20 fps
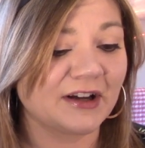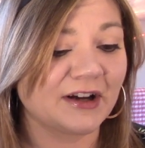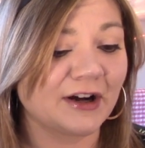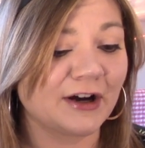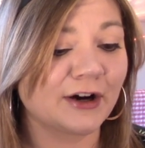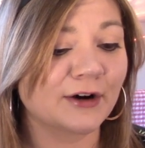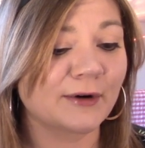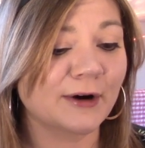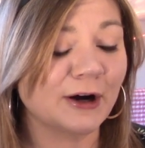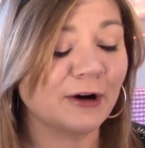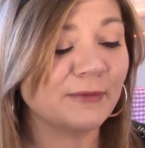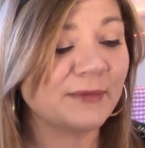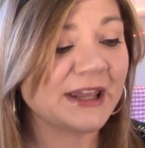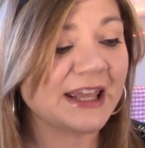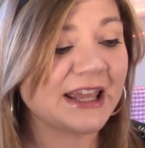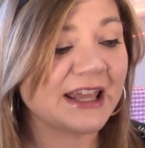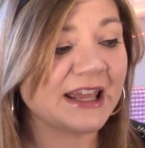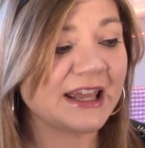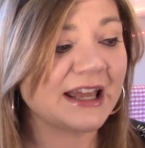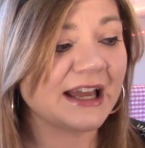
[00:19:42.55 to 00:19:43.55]

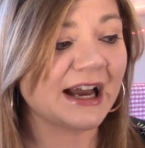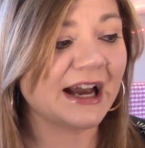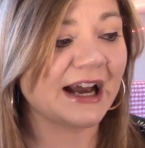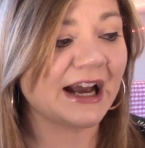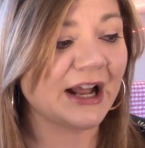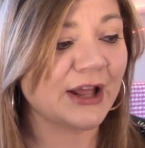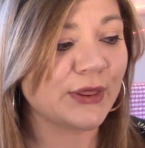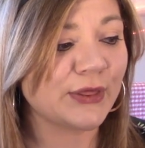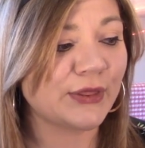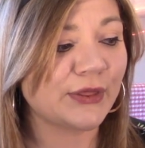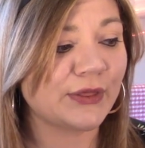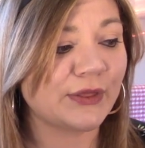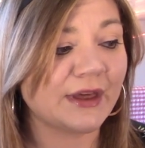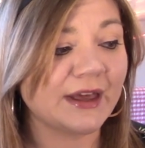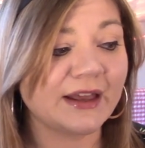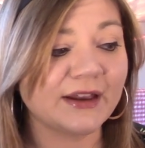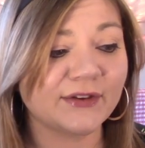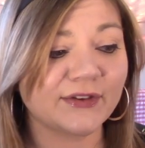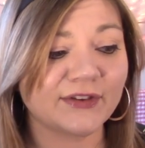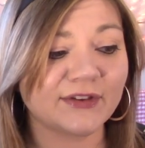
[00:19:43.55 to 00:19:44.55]
Hiromi,
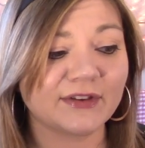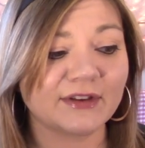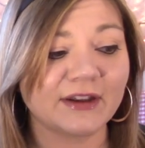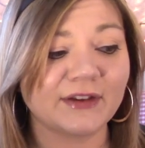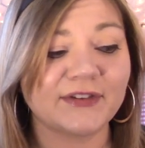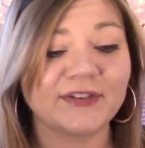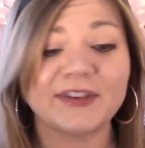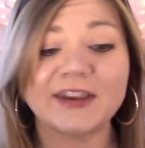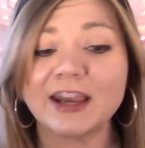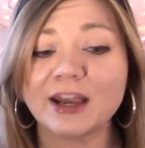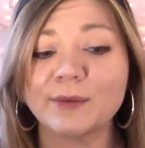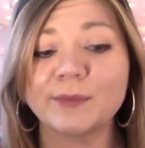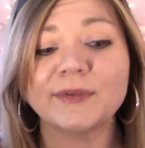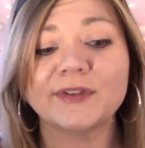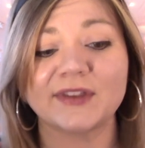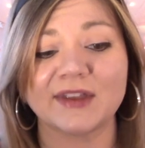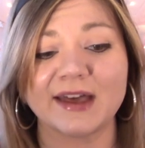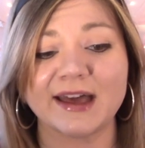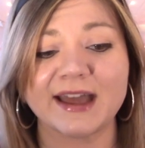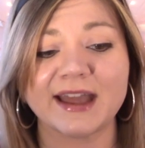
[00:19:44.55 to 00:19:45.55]

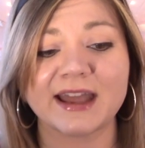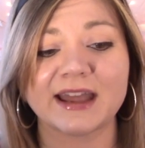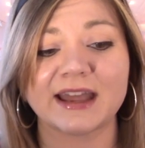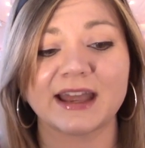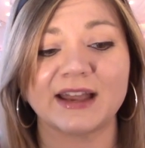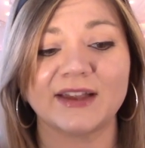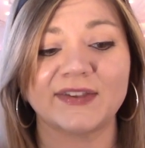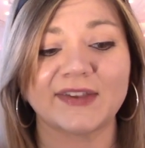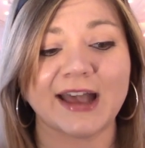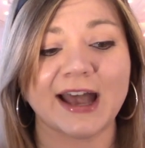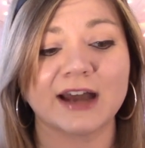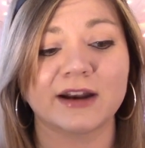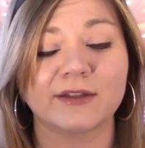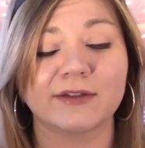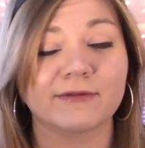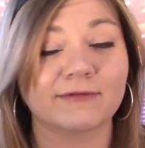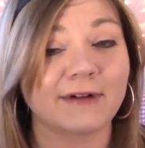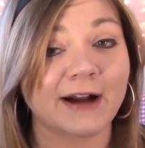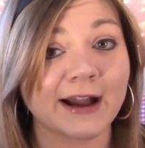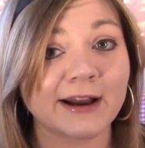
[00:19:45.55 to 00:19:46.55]
seems like is out of
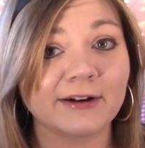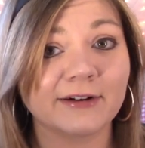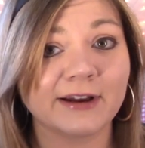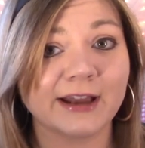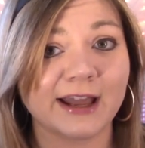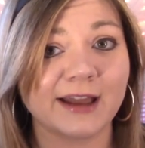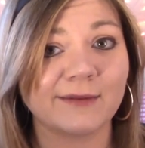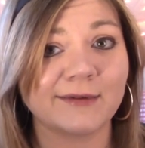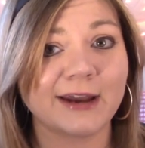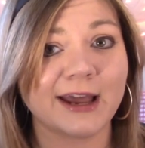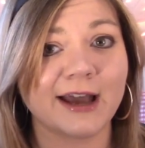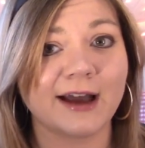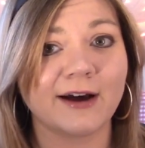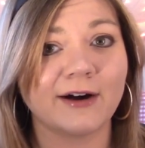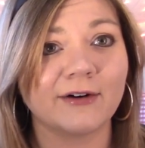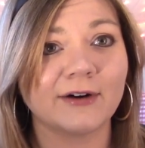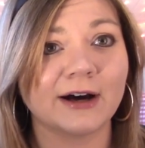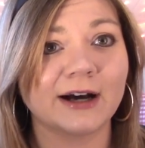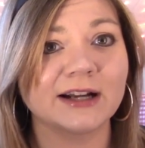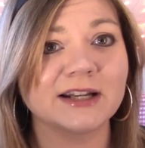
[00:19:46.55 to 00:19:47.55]
the rider game
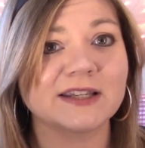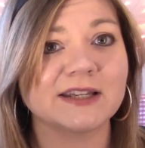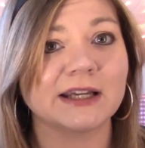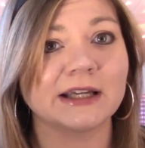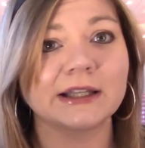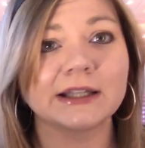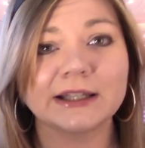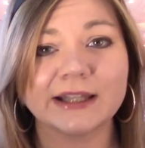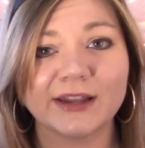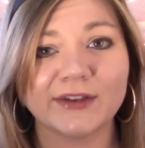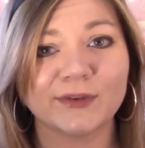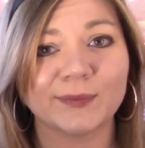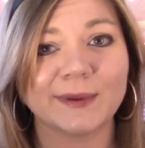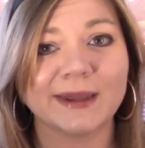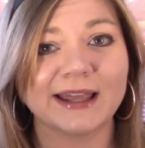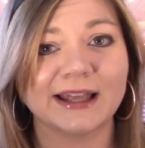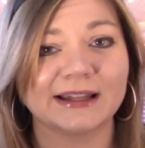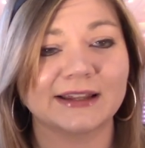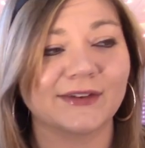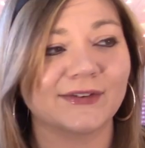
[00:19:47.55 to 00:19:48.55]
now until at least we
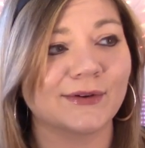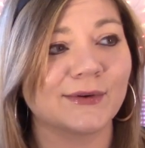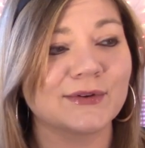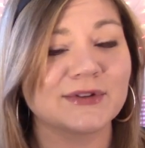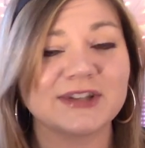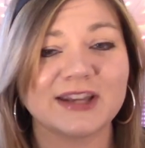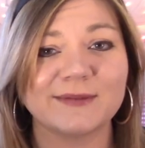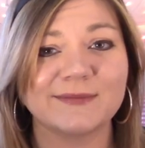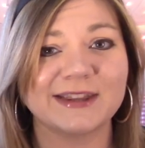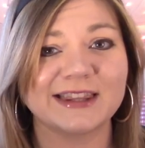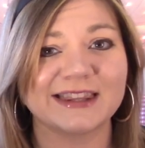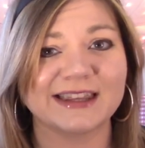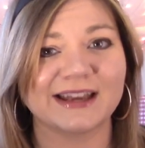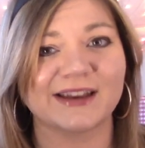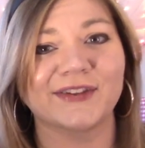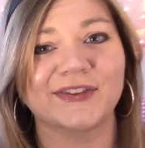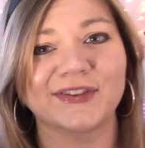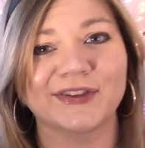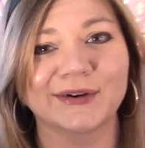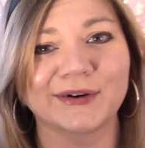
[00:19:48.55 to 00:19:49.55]
get this whole demon thing
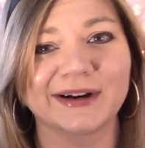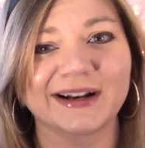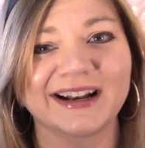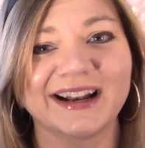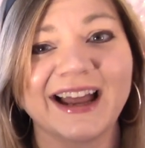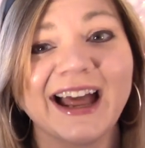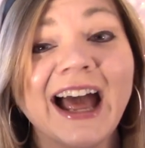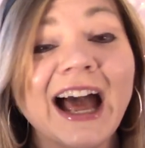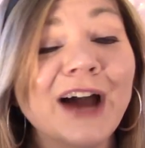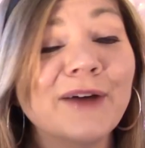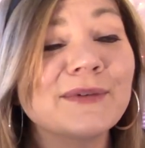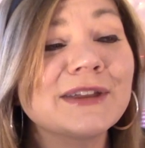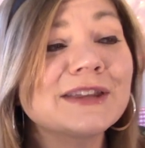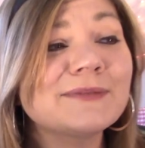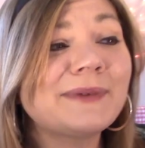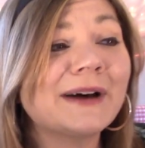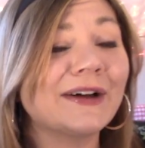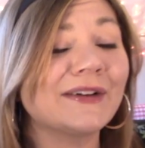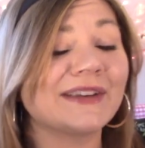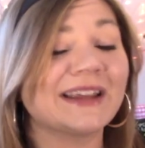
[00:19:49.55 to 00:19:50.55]
switched. I mean, the
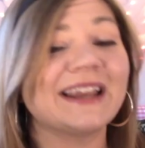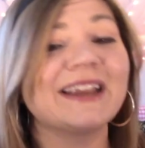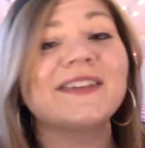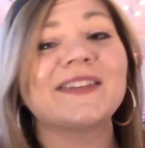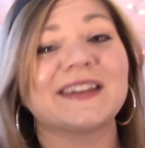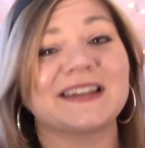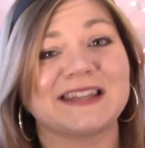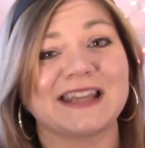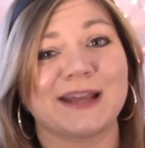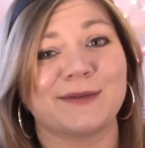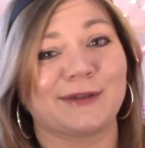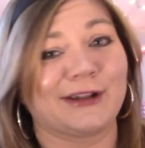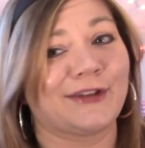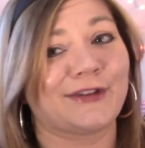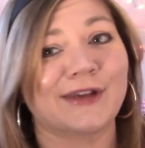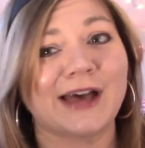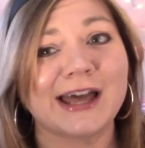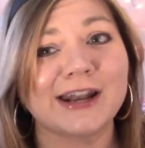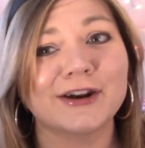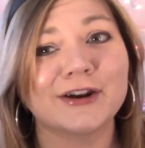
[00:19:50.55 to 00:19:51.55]
belt is a demon,
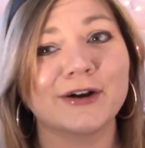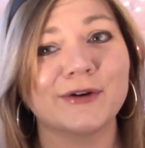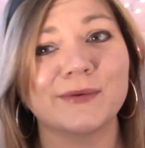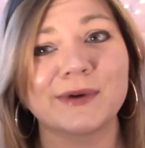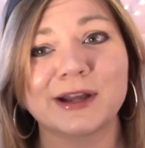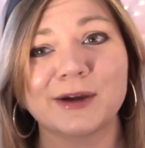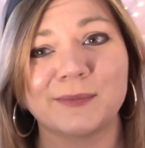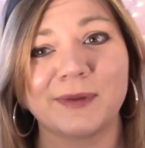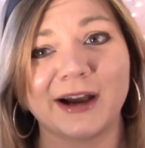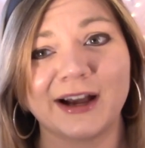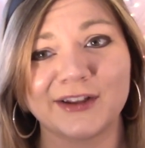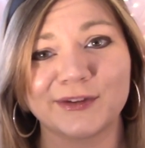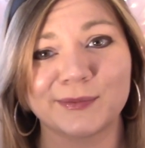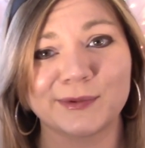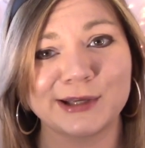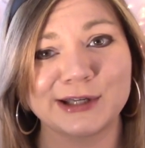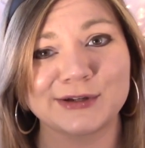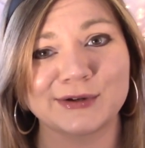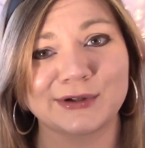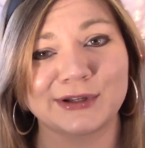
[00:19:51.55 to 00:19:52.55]
so I don't know what we could
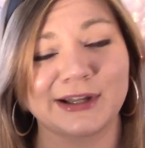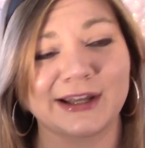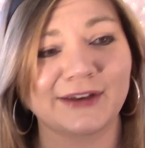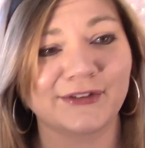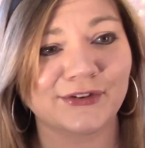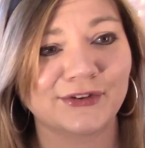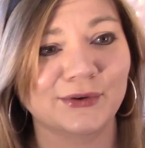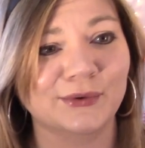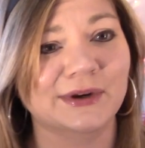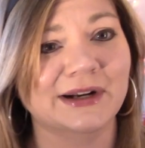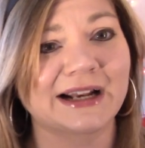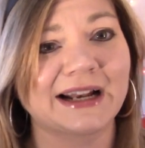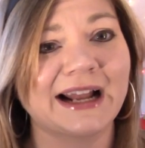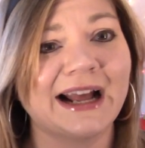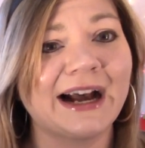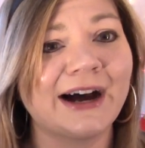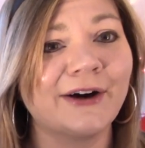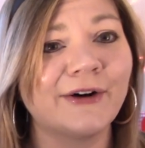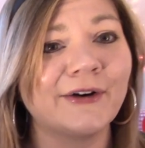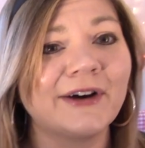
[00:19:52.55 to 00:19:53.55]
possibly do to, like, sort it
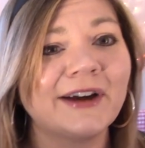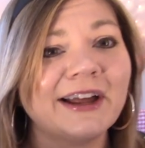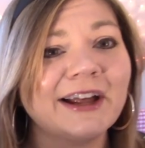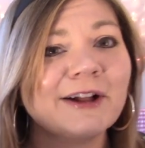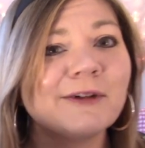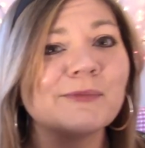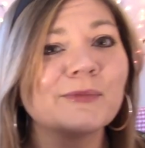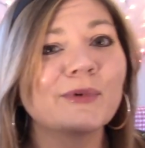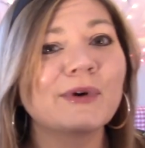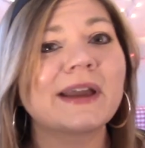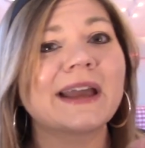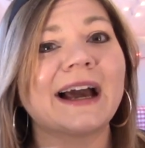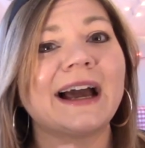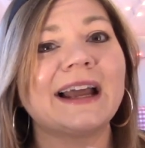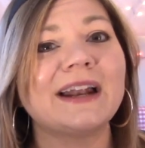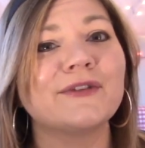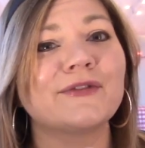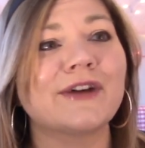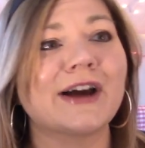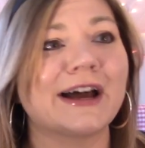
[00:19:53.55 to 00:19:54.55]
out. We
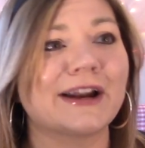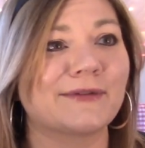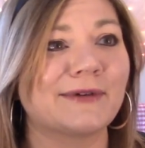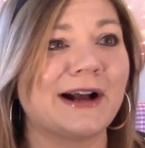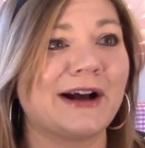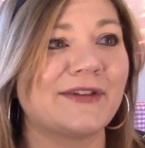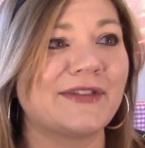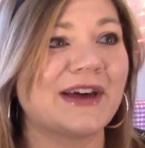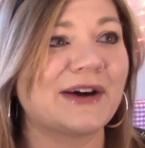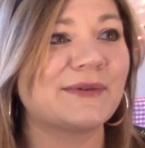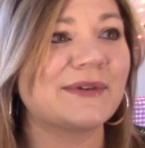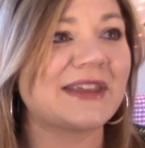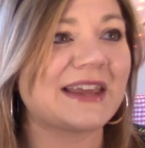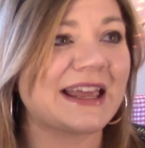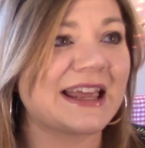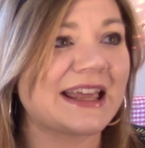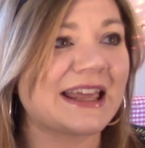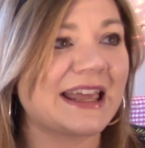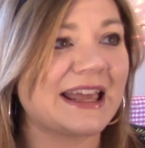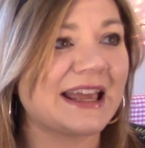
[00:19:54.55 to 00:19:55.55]
kind of got around that with
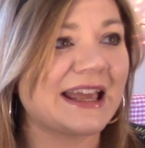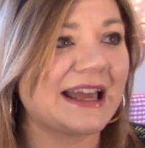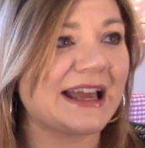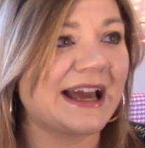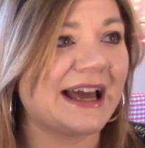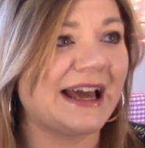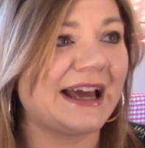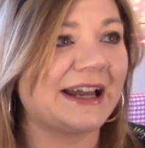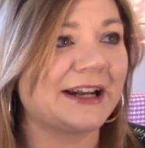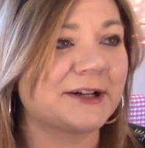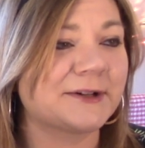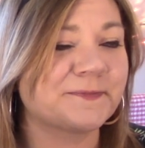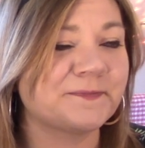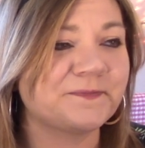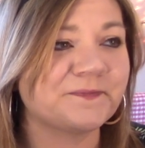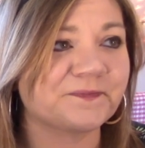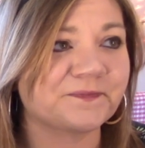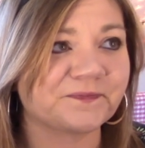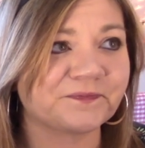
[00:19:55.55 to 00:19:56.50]
Ikki and